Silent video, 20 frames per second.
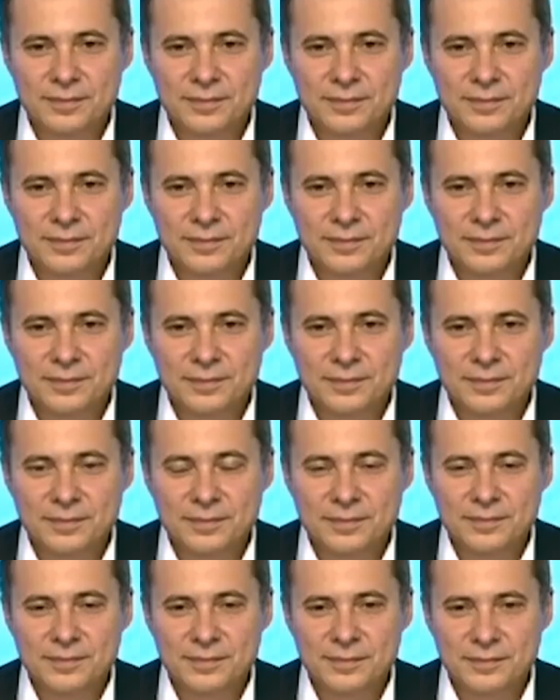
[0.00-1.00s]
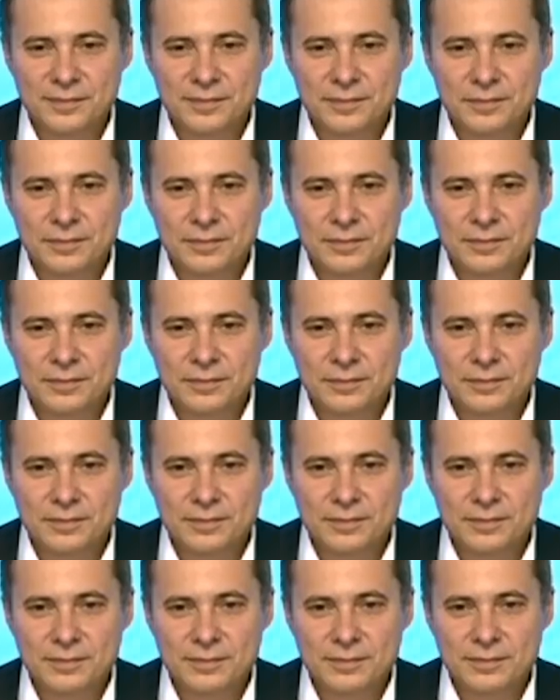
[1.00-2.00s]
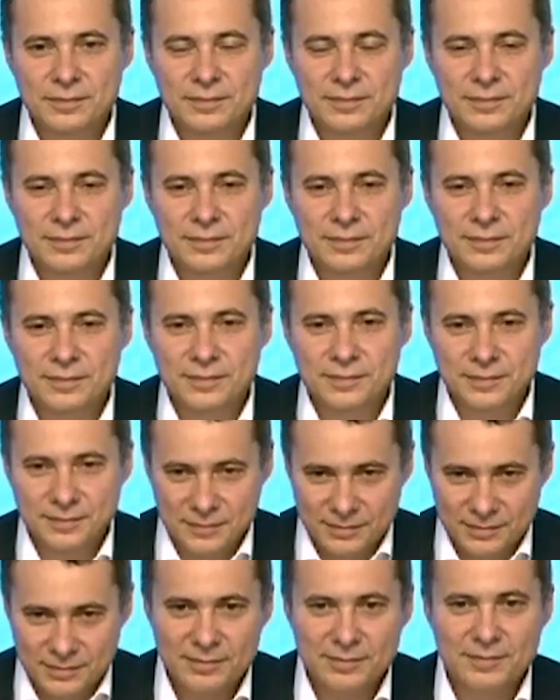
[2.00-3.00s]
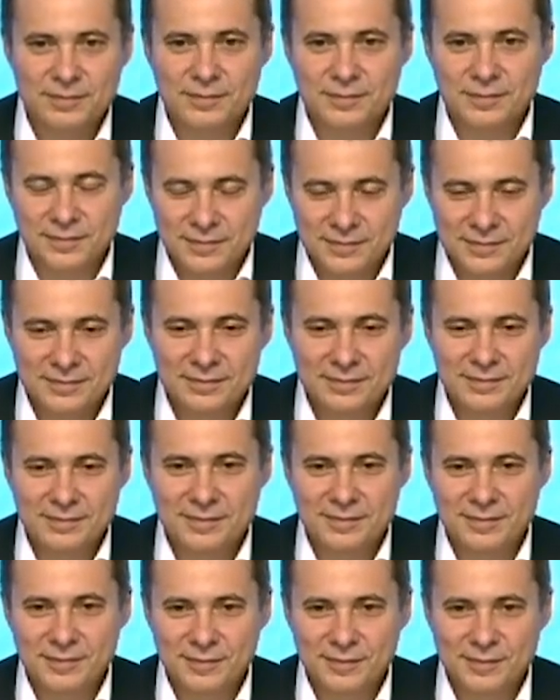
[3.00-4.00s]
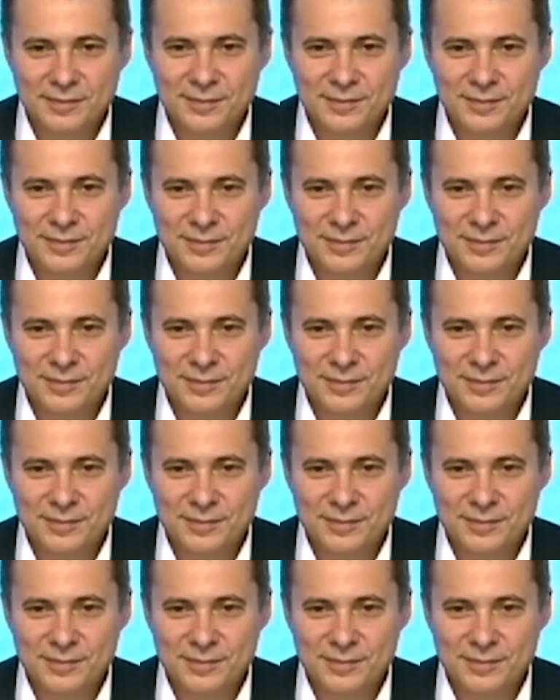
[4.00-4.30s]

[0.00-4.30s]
This person isn't speaking.